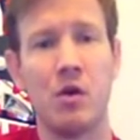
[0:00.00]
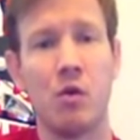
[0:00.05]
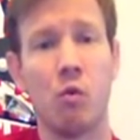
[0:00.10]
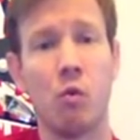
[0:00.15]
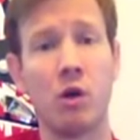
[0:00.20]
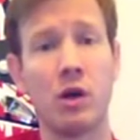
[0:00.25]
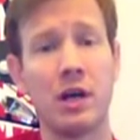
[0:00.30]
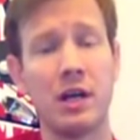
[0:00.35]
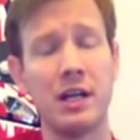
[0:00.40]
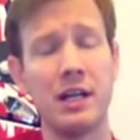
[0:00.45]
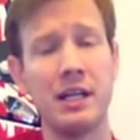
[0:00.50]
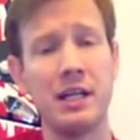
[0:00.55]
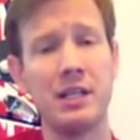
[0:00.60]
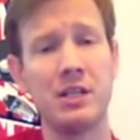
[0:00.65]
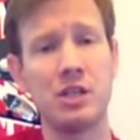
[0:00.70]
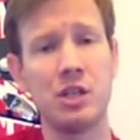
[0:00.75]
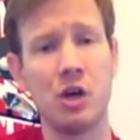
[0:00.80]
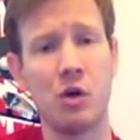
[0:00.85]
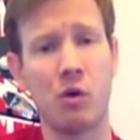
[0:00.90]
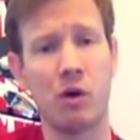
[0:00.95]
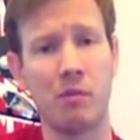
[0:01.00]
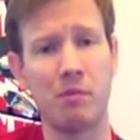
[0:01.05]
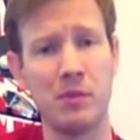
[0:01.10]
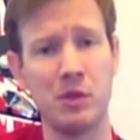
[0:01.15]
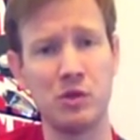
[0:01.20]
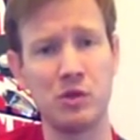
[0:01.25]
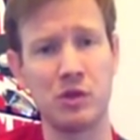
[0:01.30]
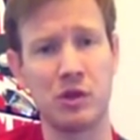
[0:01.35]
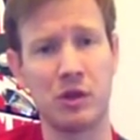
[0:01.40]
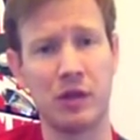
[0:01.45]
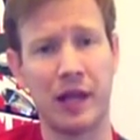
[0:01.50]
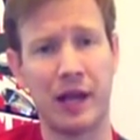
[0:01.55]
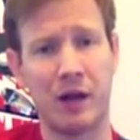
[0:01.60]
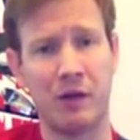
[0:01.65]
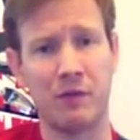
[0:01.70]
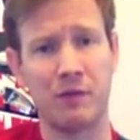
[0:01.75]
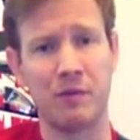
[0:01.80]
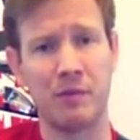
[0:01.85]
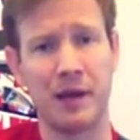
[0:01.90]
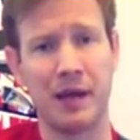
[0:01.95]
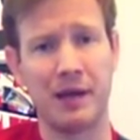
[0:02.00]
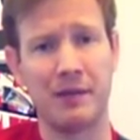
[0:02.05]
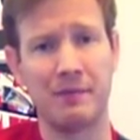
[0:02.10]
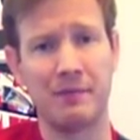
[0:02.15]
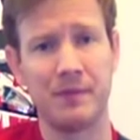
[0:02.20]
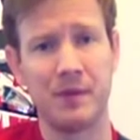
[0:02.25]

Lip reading: We're going to need to know our musical alphabet.